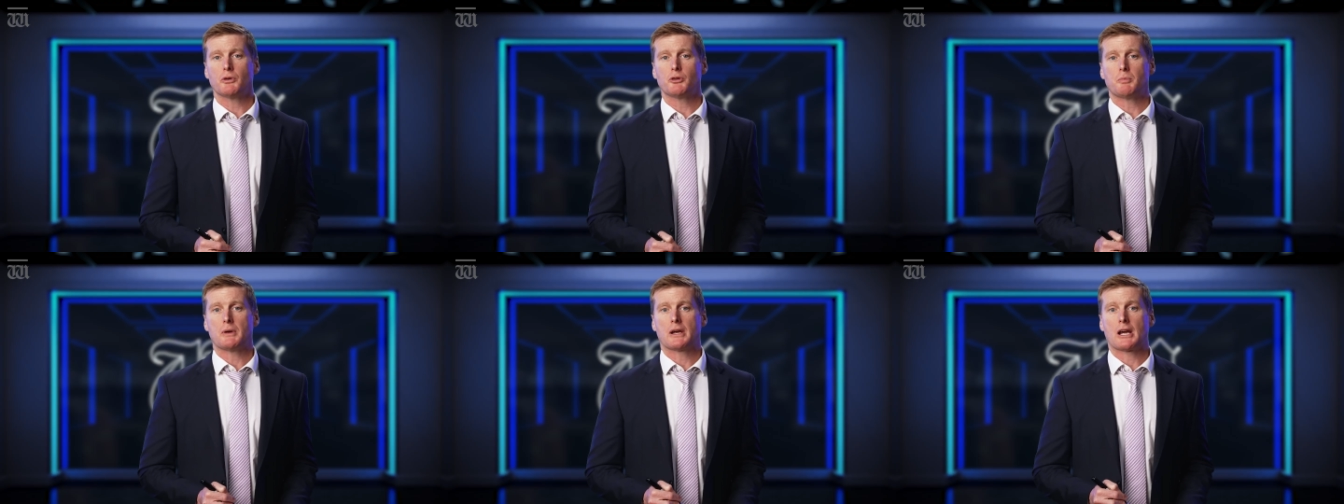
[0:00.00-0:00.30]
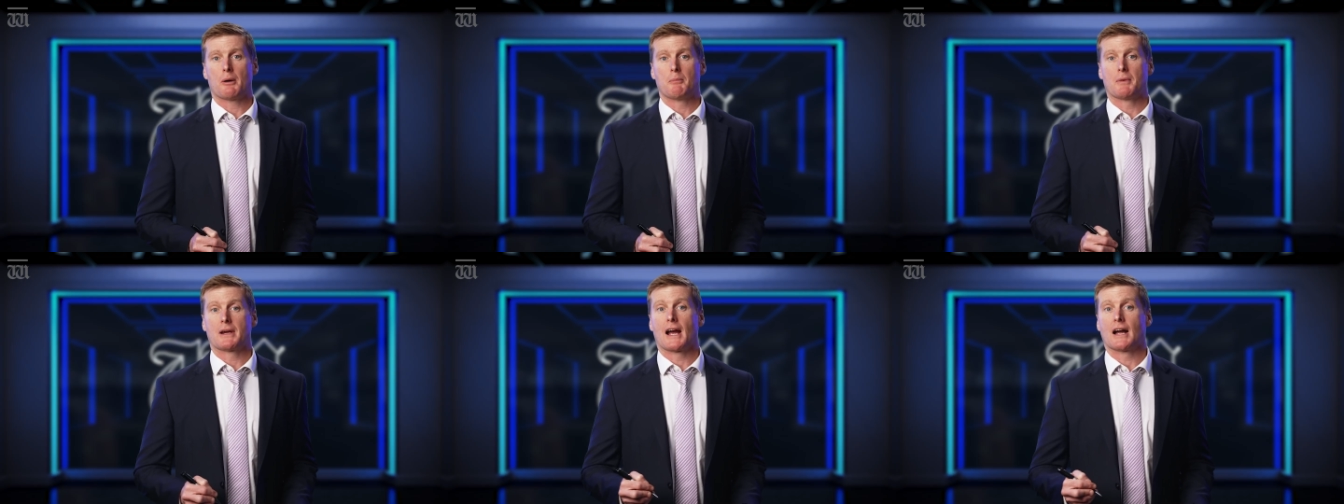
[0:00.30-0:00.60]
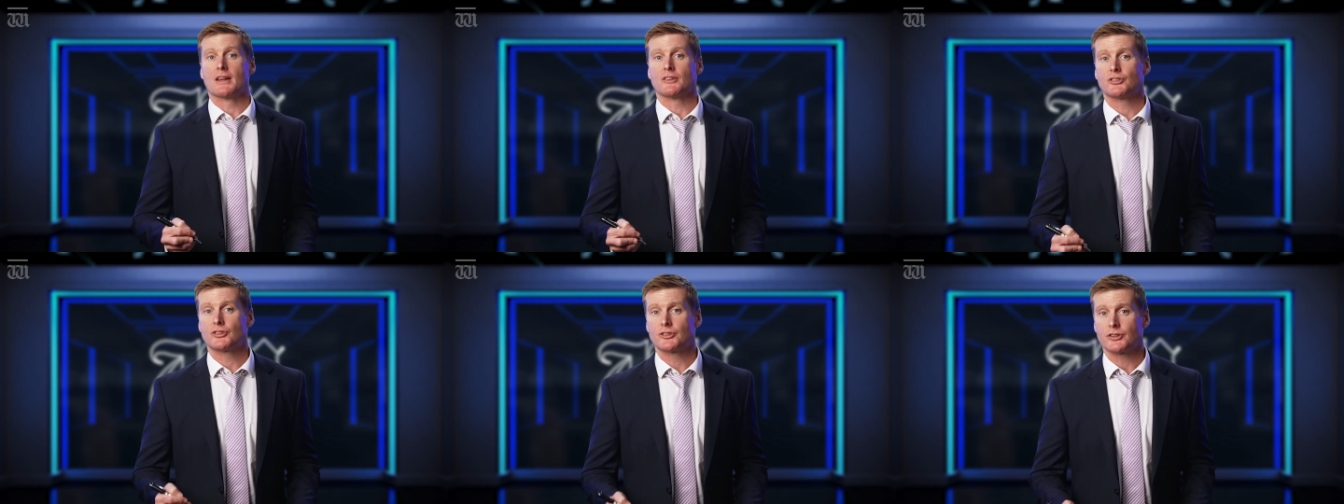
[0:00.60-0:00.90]
was becoming
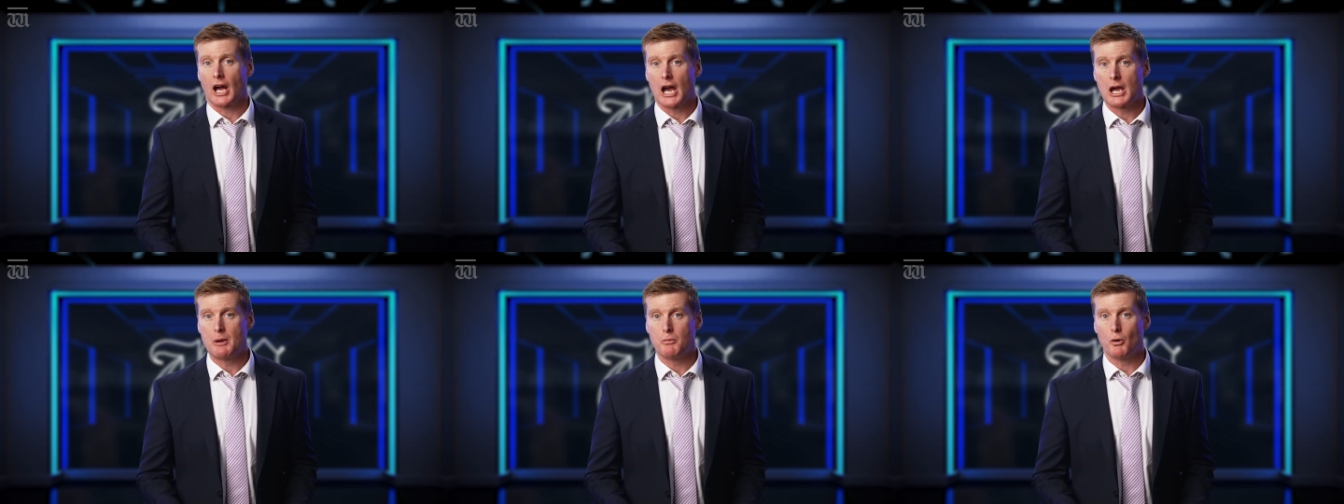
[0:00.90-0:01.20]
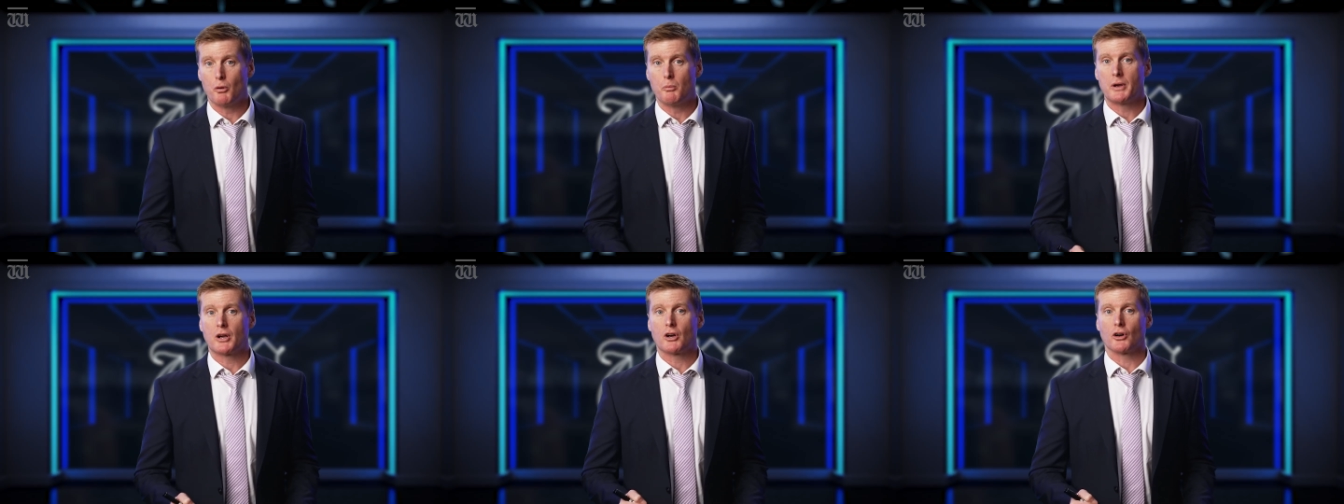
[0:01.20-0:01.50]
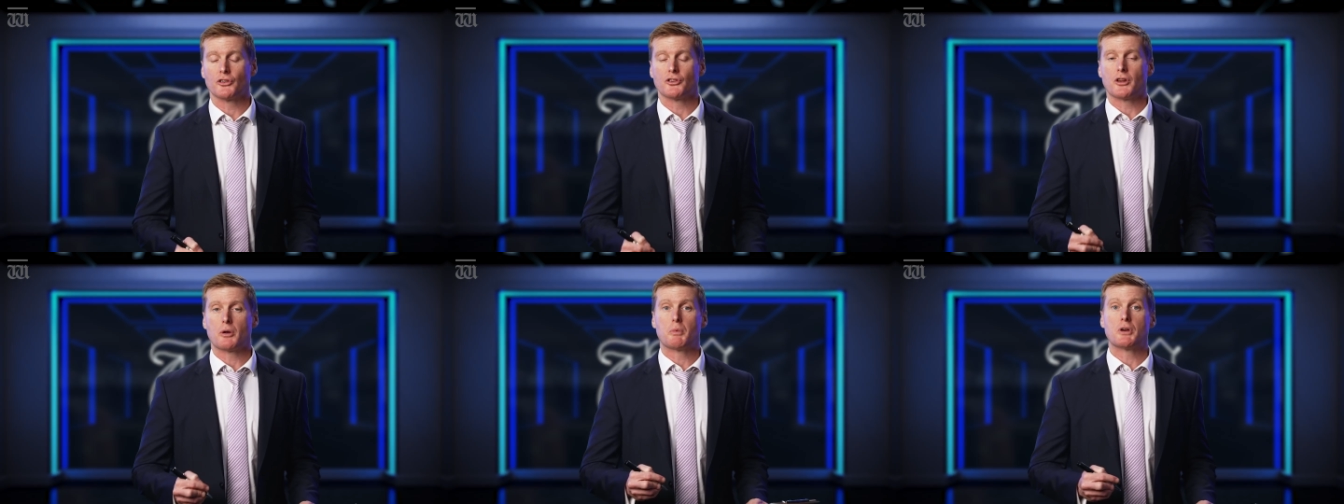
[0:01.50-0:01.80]
unstable
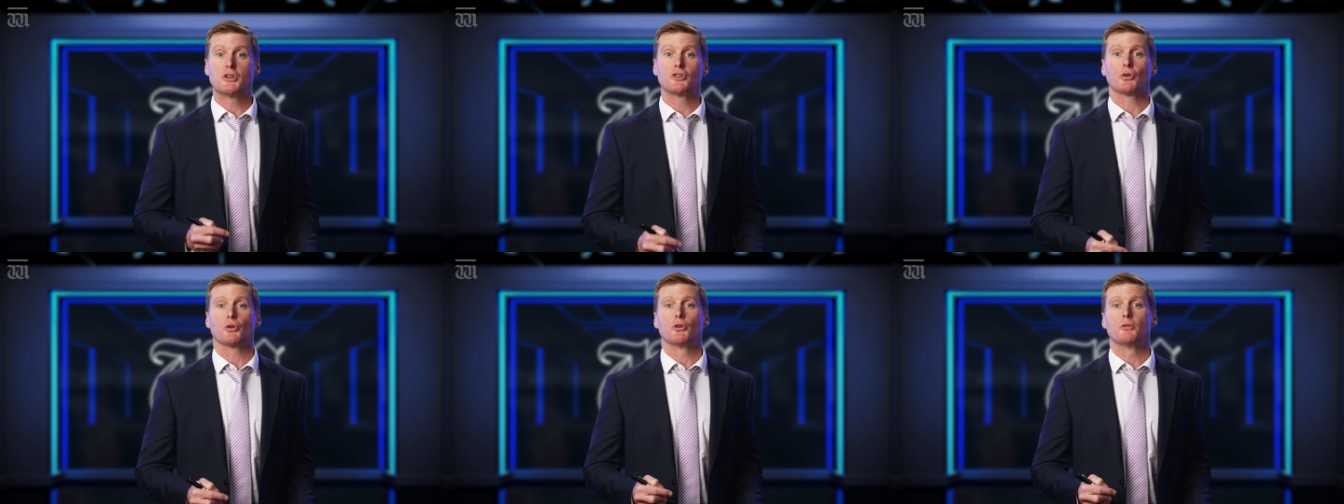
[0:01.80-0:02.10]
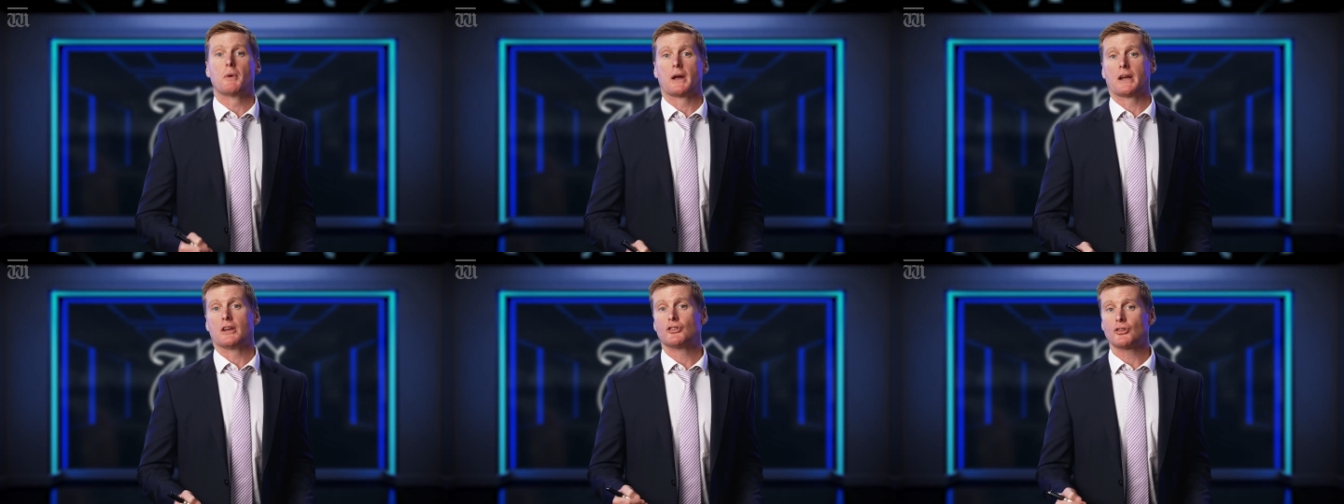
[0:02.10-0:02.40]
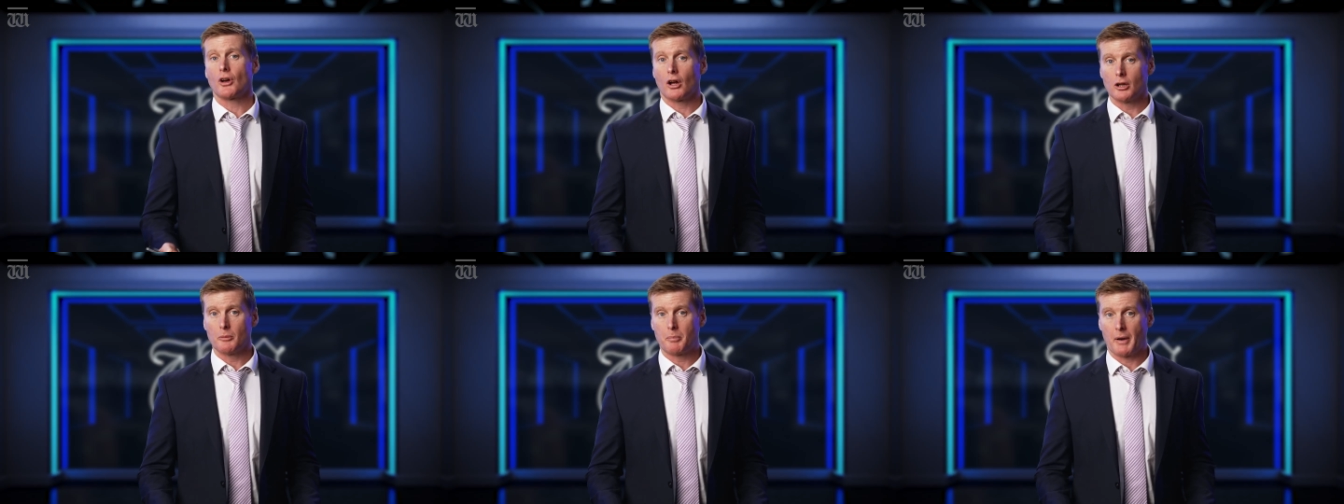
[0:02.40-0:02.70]
because there were too many
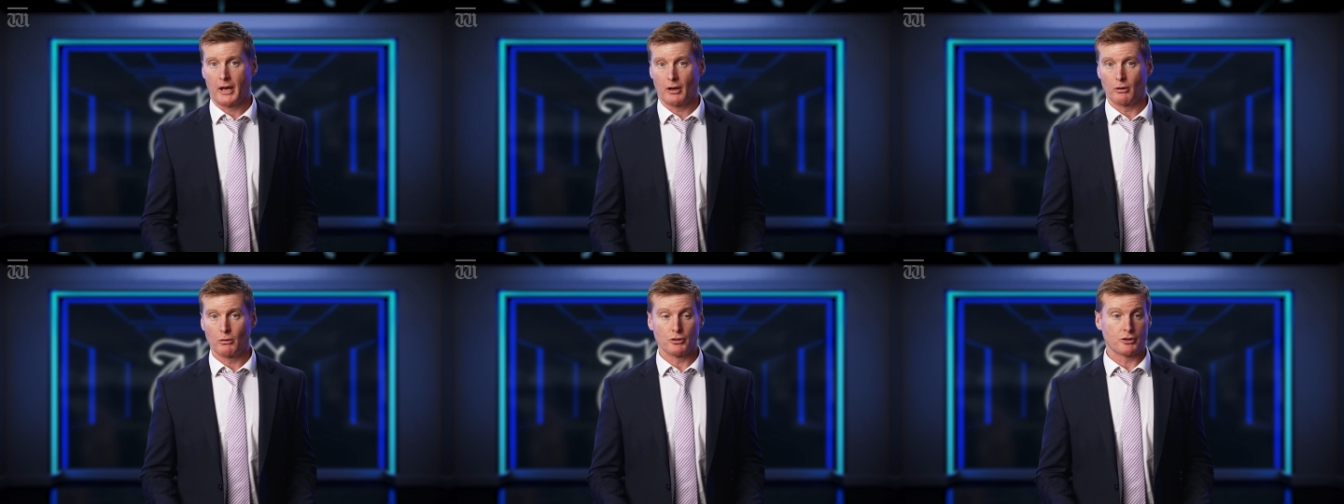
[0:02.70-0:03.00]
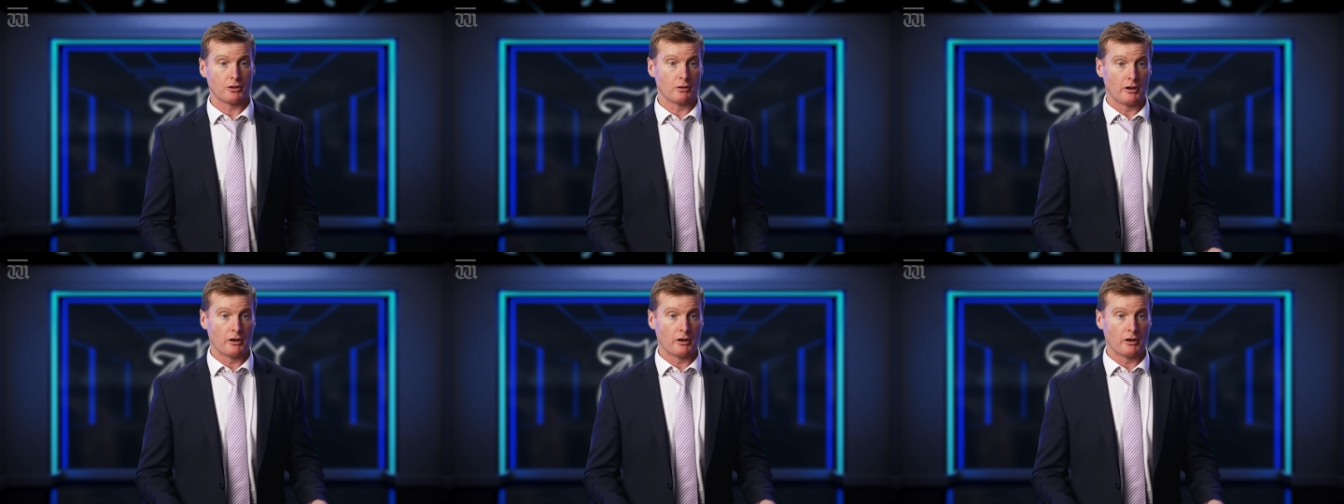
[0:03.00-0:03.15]
solar panels.